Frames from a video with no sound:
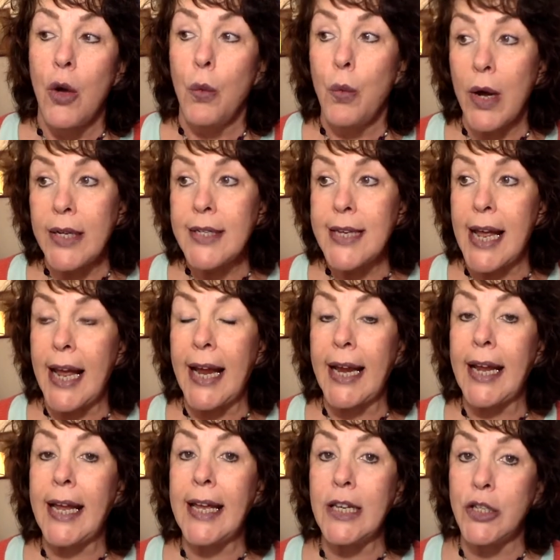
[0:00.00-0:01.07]
One
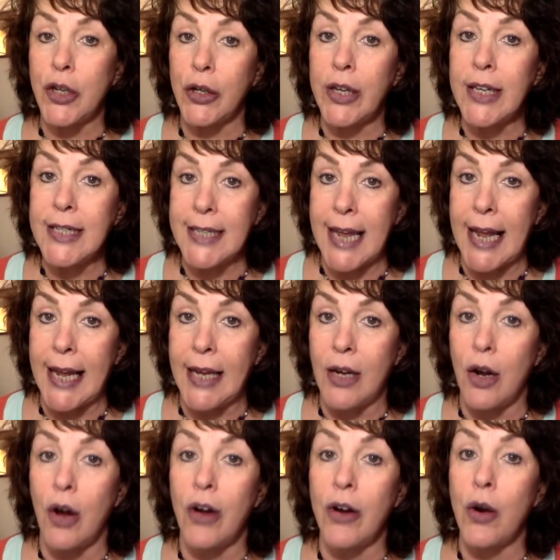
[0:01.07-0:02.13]
day, he took a date
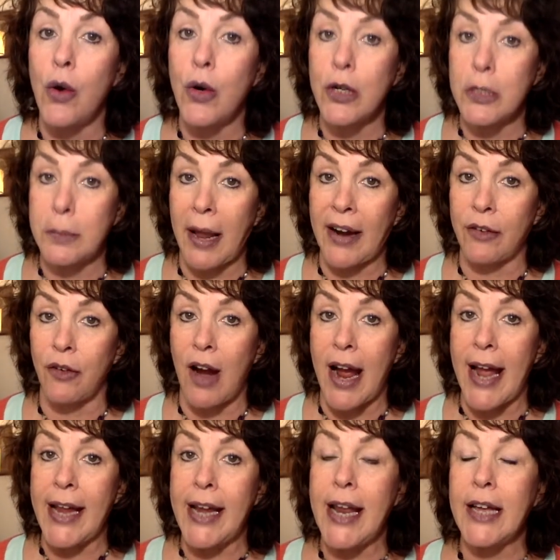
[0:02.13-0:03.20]
on a horseback
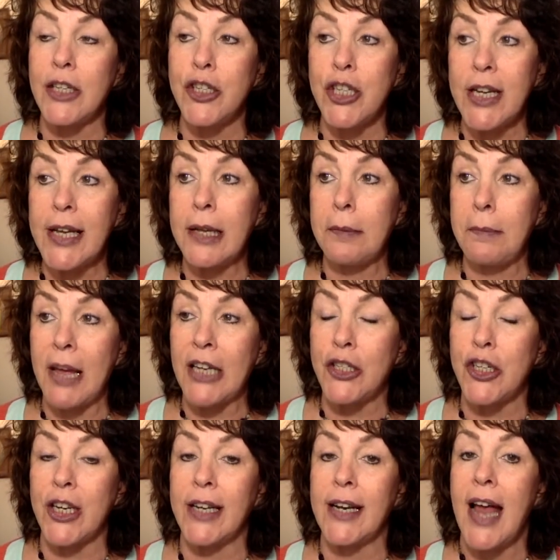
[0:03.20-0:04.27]
ride, and she had
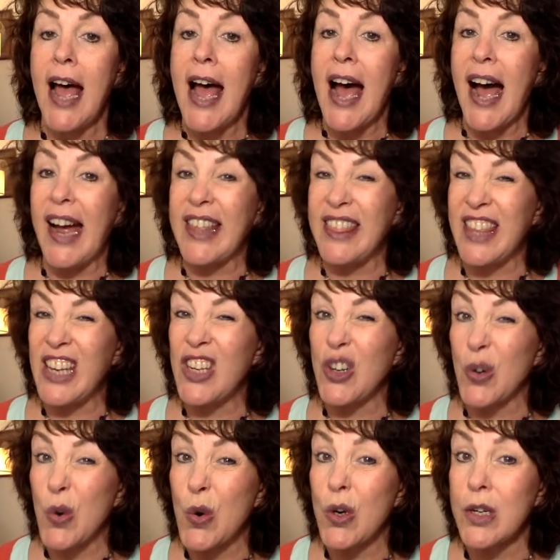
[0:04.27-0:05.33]
mentioned, "I think your
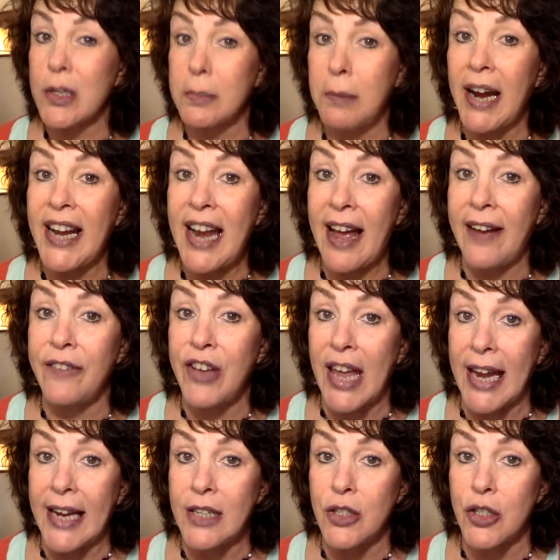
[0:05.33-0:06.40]
horse might have
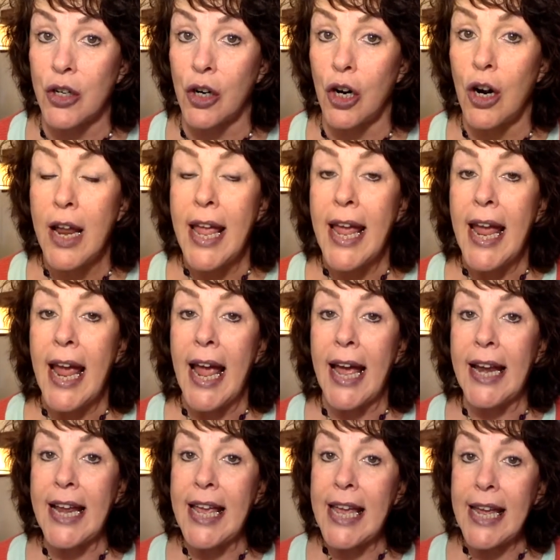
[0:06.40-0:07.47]
cancer."
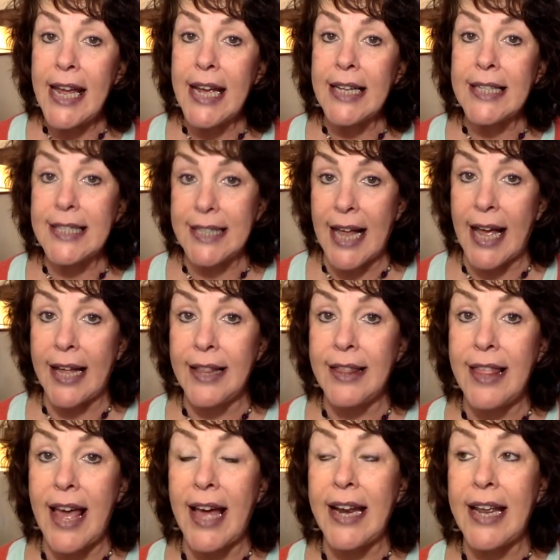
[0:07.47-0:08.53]
And he had said
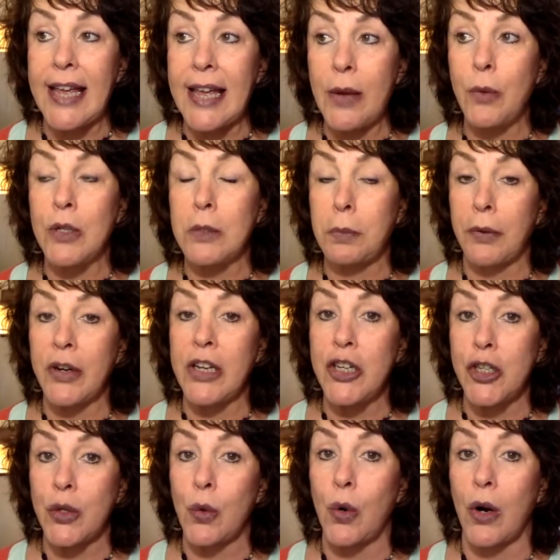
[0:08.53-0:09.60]
that he was pretty
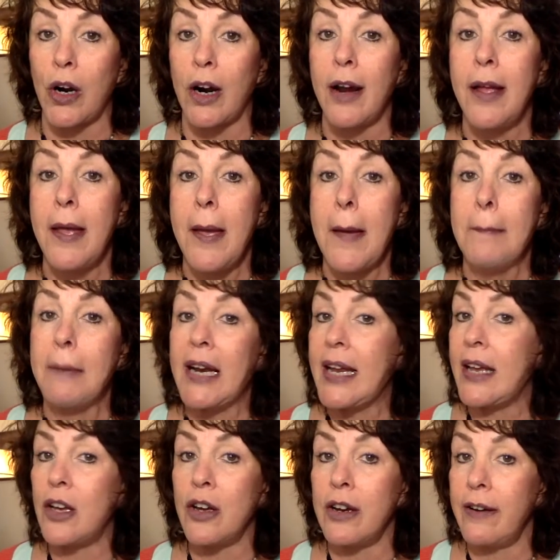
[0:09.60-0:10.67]
sure, but
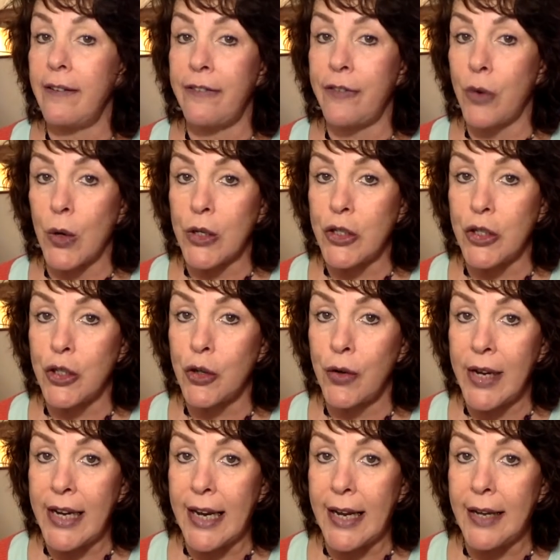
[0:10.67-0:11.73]
he couldn't afford to
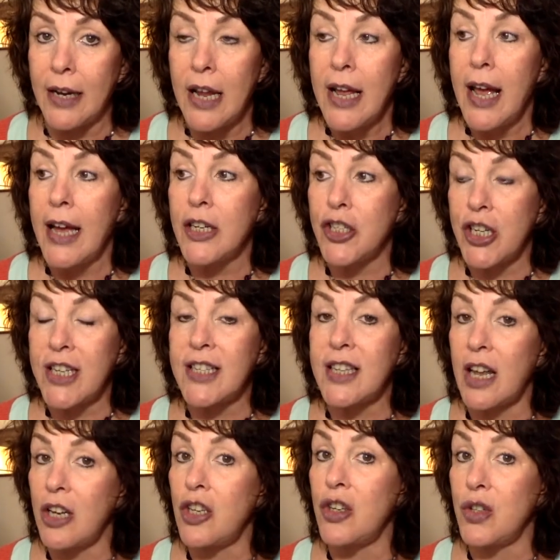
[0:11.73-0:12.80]
treat it, and she
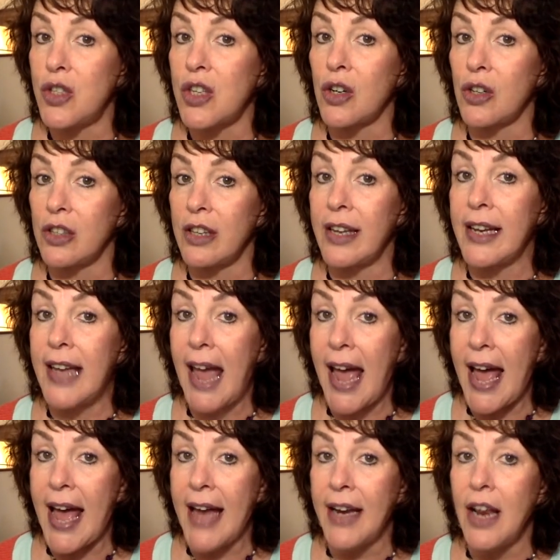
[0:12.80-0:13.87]
said, "You certainly
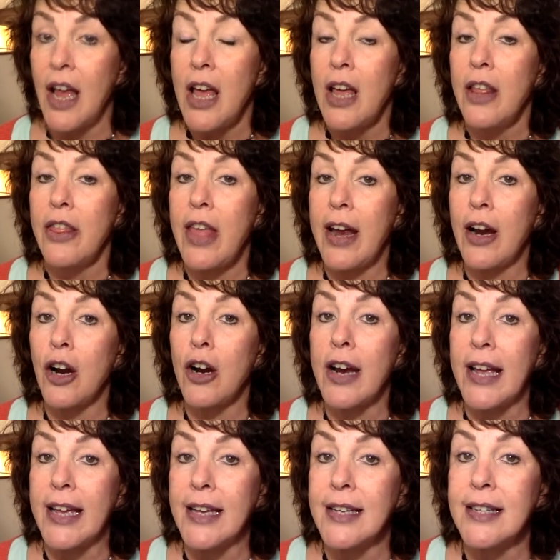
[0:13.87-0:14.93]
can. There
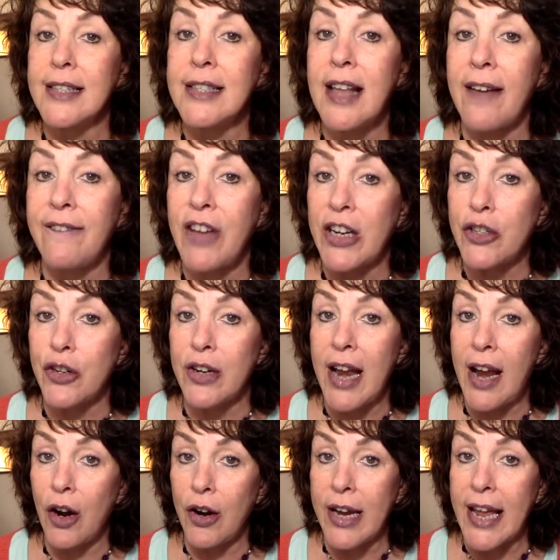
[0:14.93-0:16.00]
is a
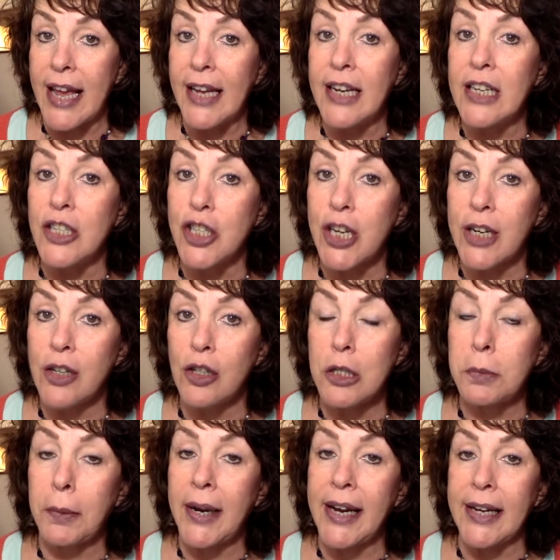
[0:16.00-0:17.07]
veterinarian in Shingle
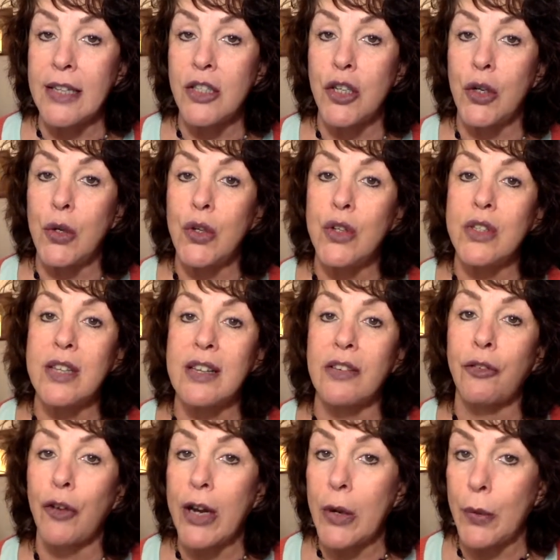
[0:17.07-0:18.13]
Springs who uses
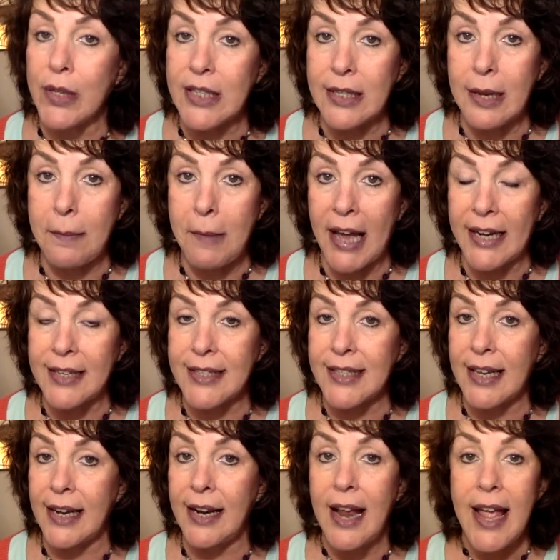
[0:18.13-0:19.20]
frequency
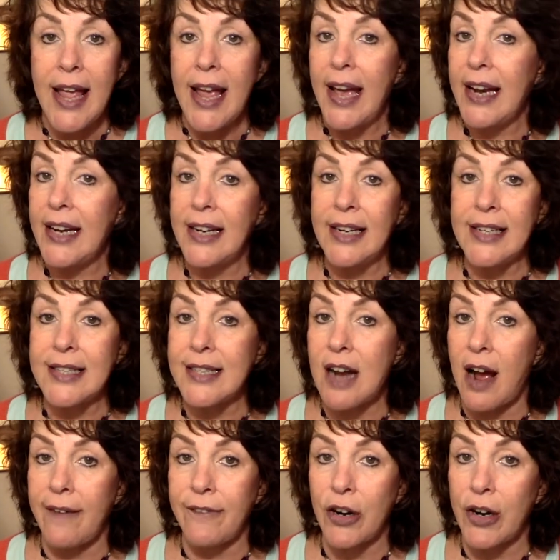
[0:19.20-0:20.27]
medicine, and it is
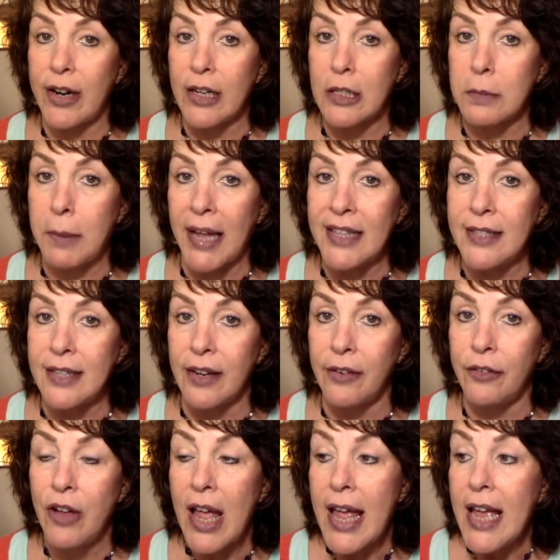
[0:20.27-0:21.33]
not very
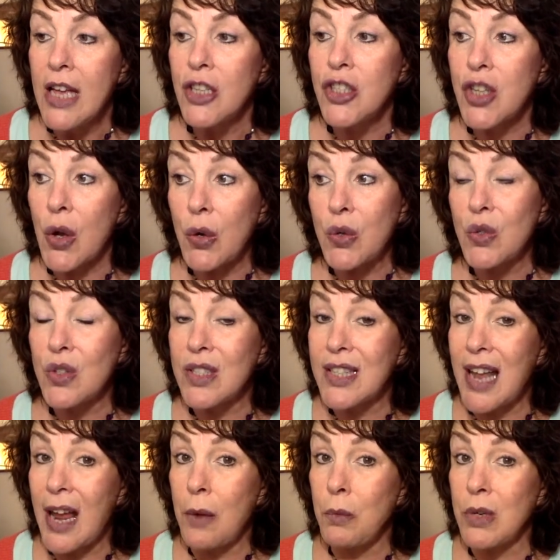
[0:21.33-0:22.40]
expensive." So
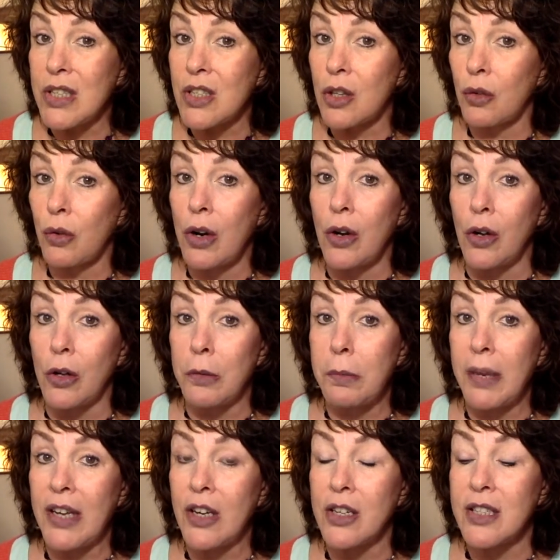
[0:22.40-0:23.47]
Sam was thrilled
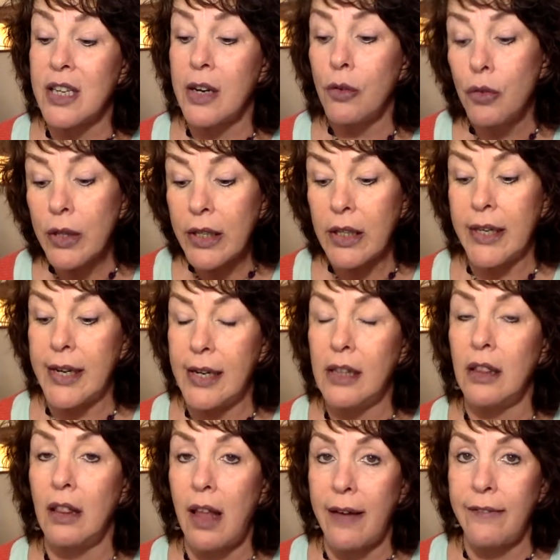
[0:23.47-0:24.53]
because he really
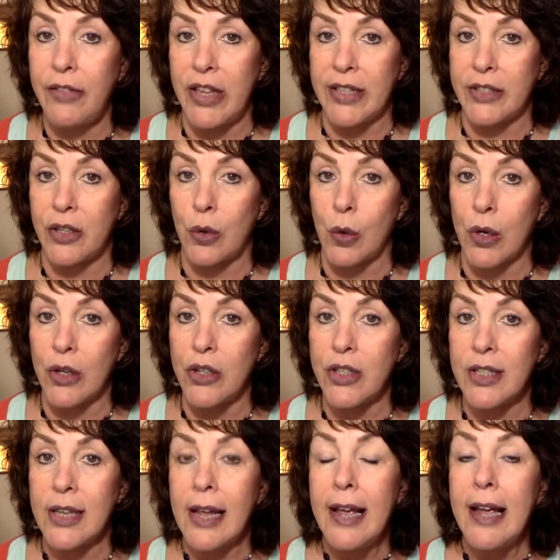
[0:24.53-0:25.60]
loved this
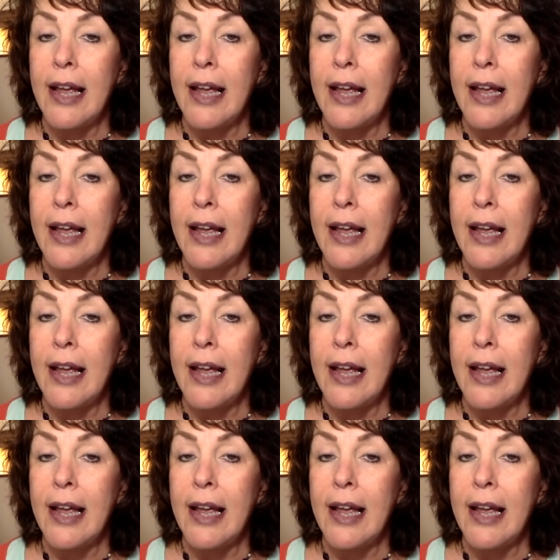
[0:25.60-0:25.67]
horse.